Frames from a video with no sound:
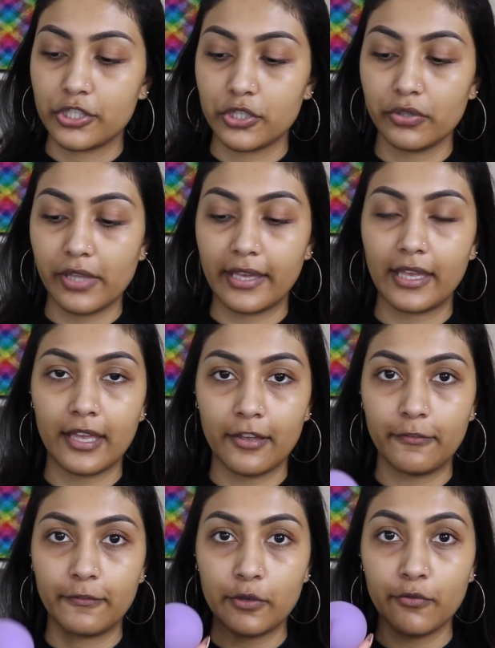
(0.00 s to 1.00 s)
So like
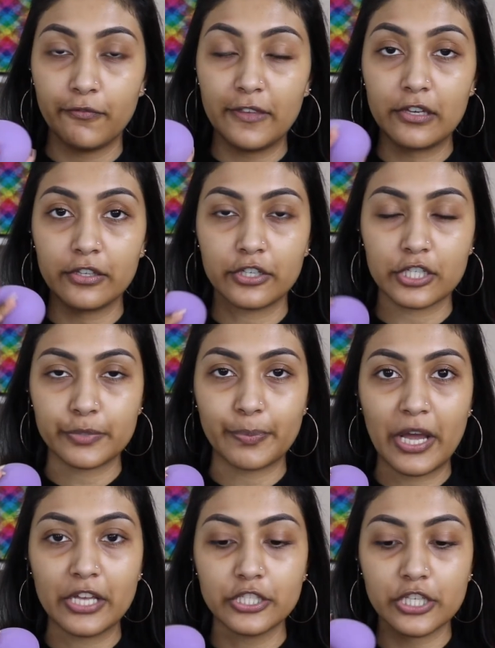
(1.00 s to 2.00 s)
if you feel your
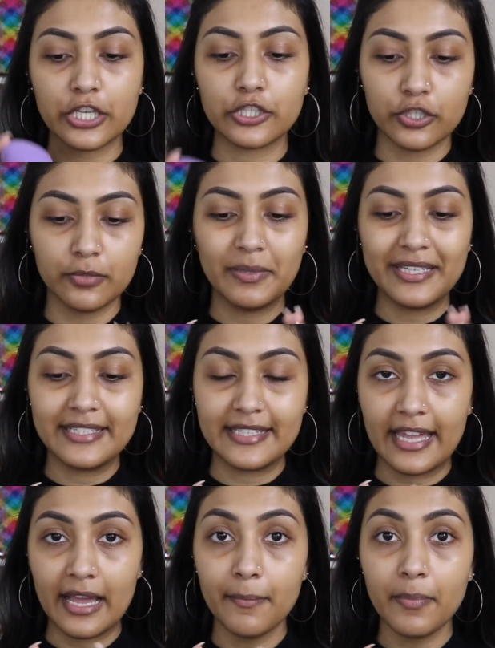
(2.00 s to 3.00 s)
sponge, it should be
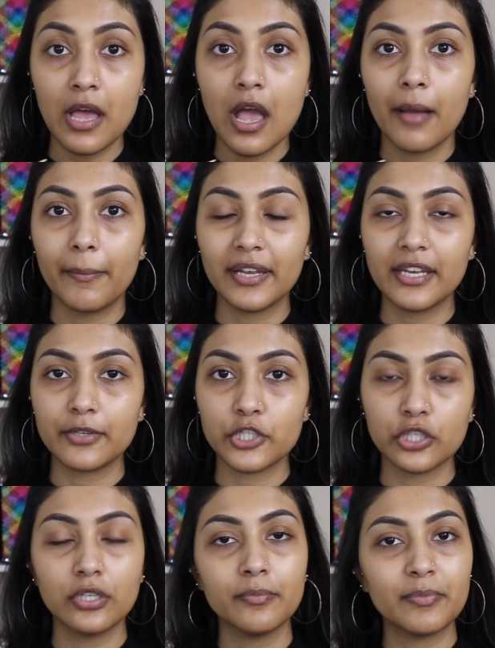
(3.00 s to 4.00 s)
damp, but it
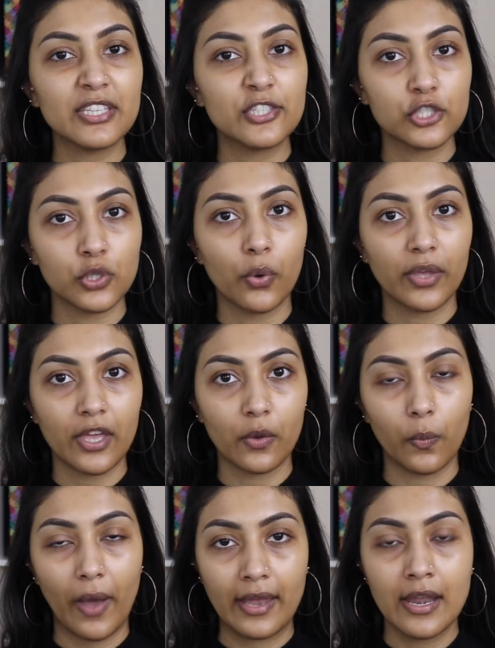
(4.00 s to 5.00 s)
shouldn't be
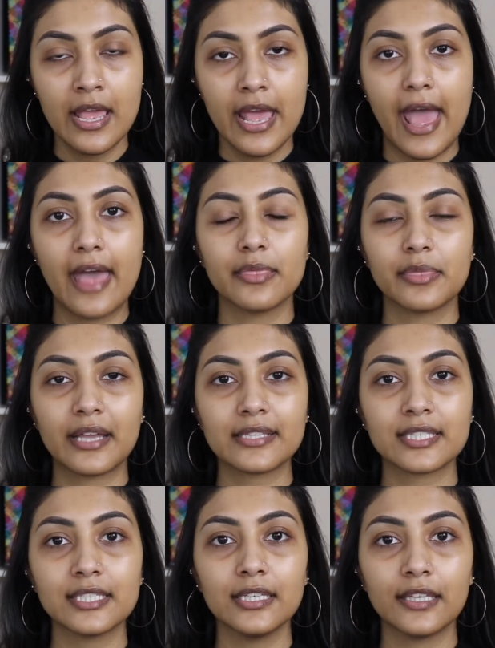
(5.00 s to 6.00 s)
soaking wet. And
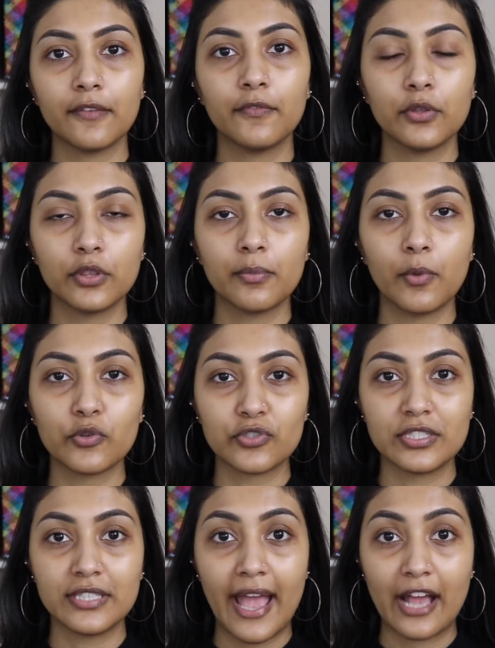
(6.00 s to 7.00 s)
that's gonna give you the
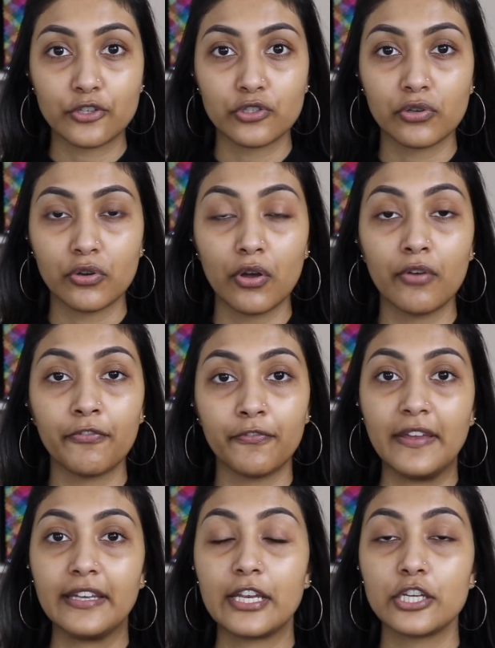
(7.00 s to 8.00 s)
most natural
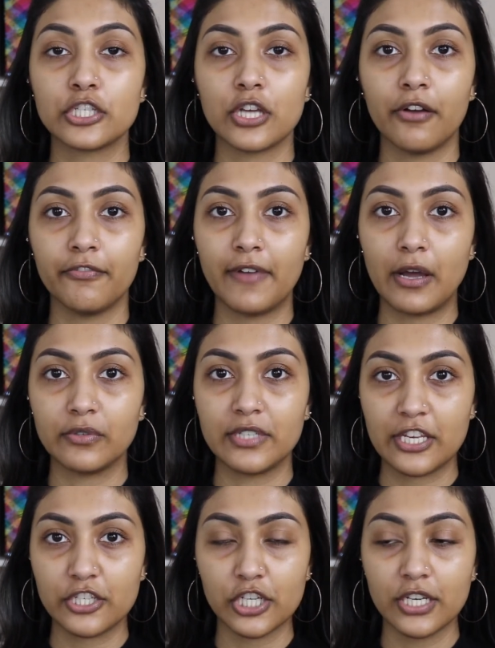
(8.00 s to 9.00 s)
finish of
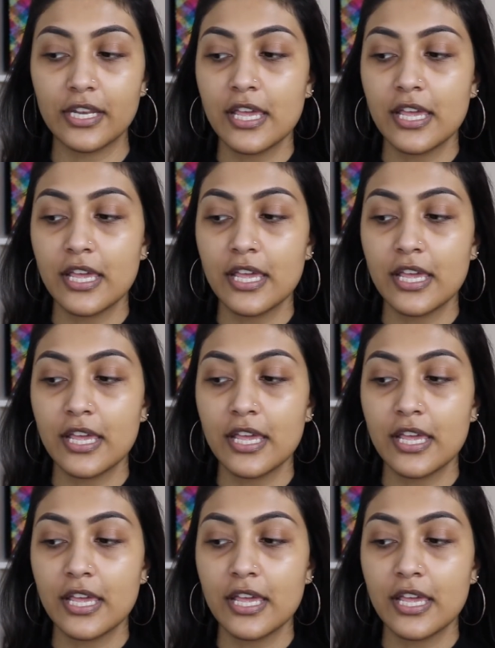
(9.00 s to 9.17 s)
foundation.